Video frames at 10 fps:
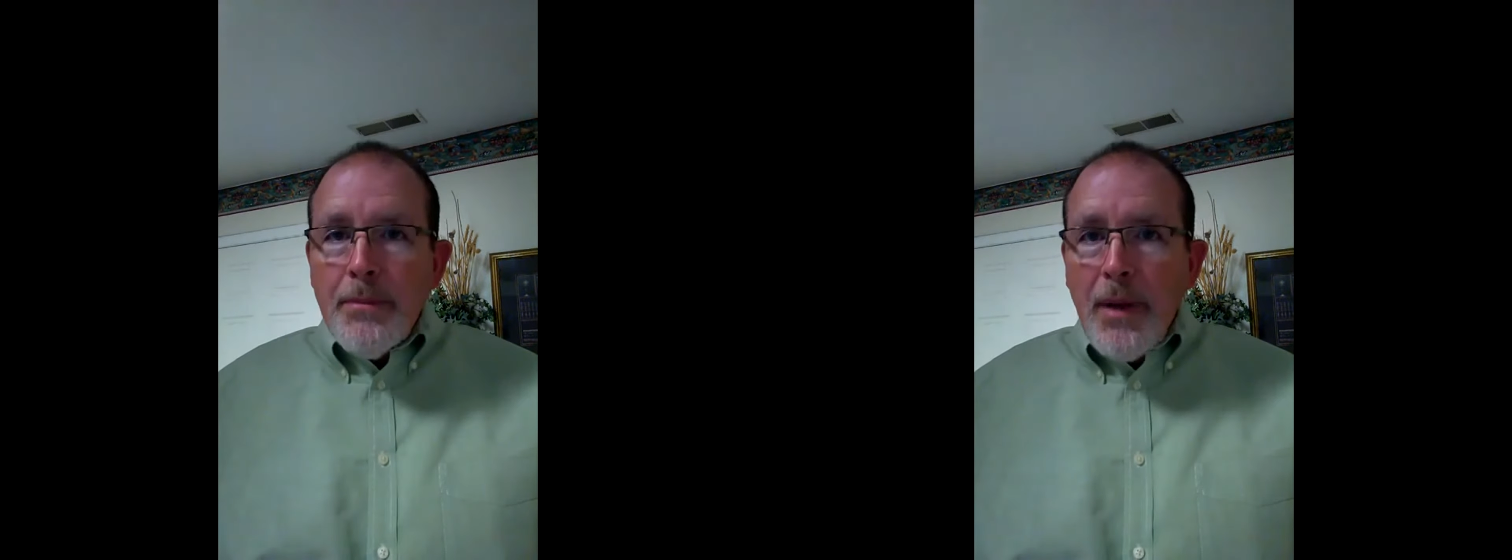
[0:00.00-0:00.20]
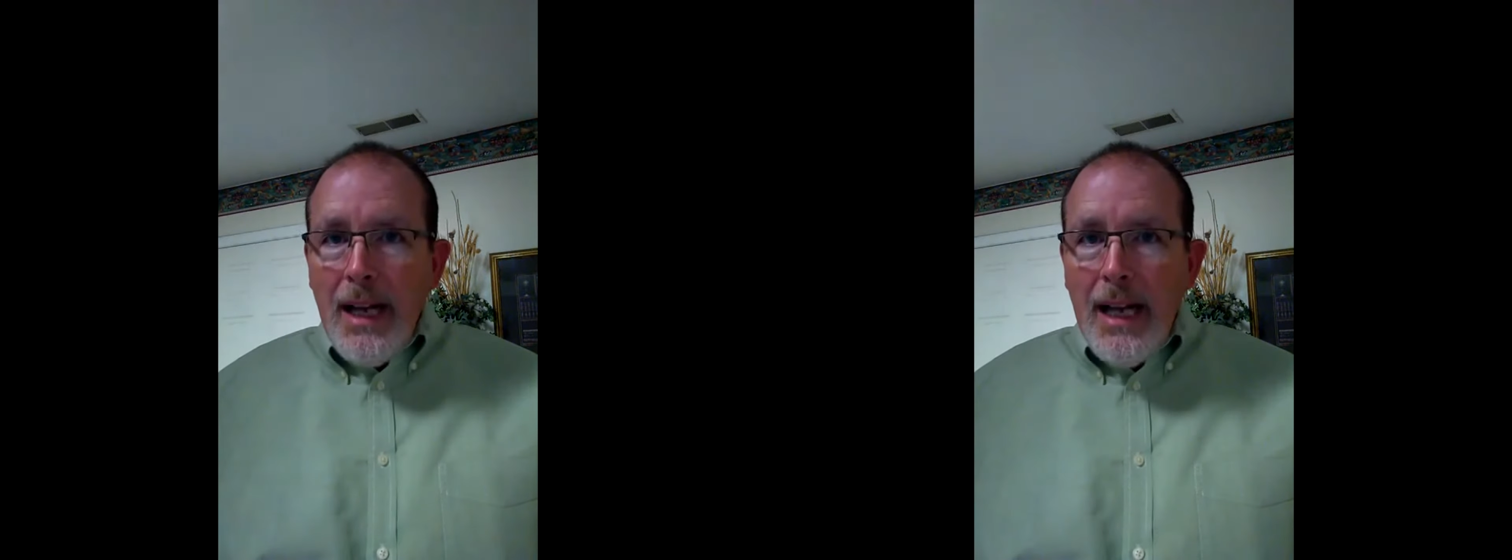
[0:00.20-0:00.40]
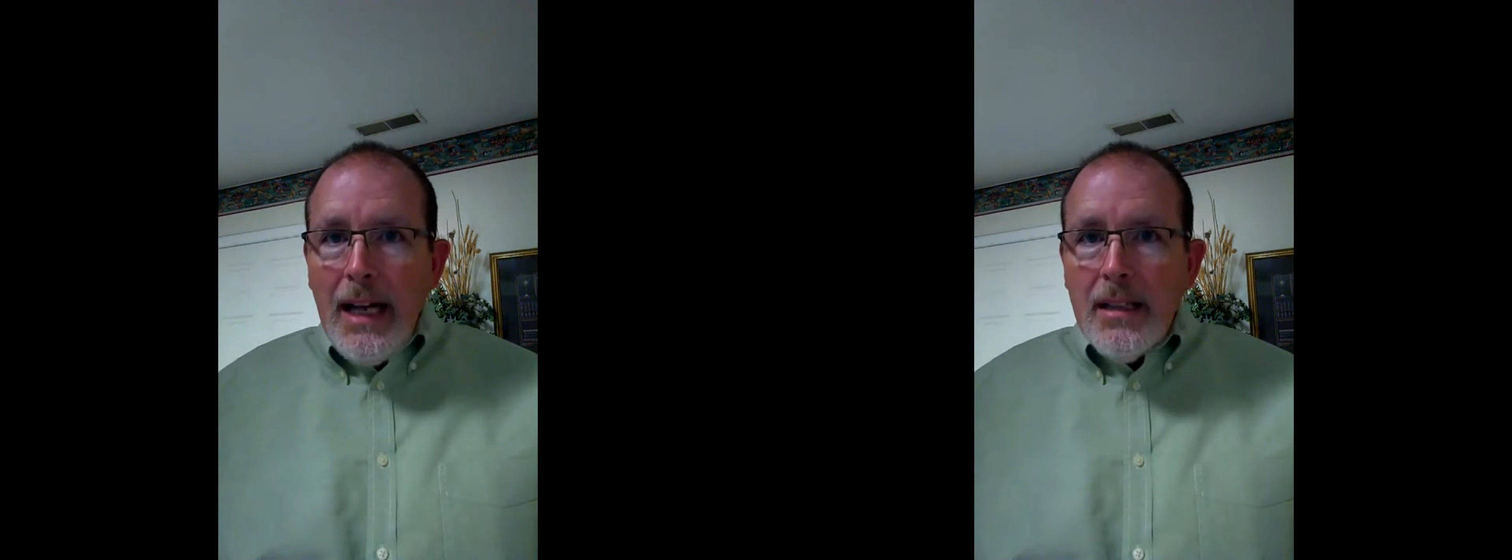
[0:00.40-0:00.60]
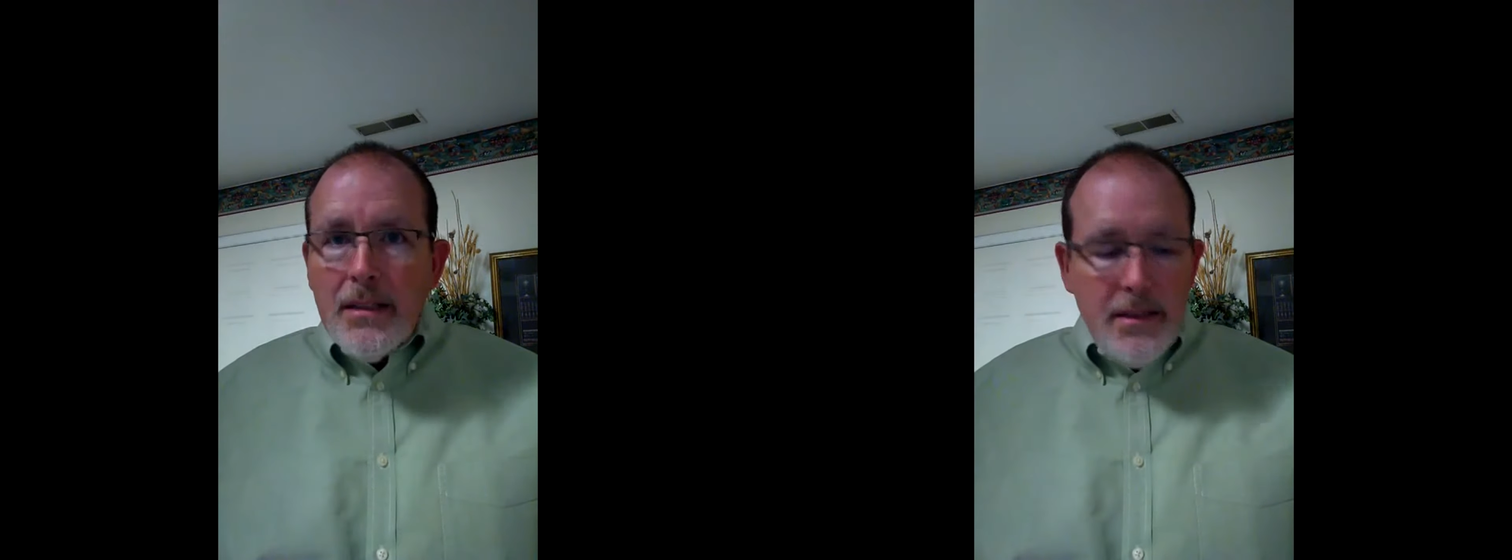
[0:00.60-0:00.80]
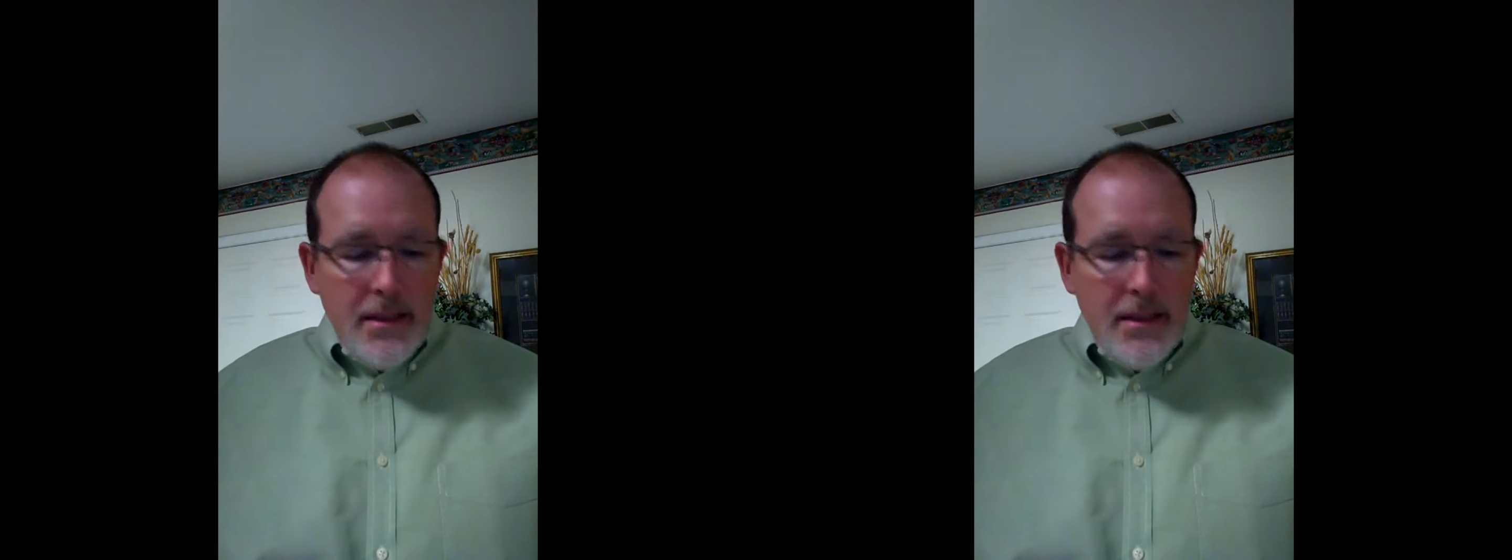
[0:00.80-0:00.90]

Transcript: imply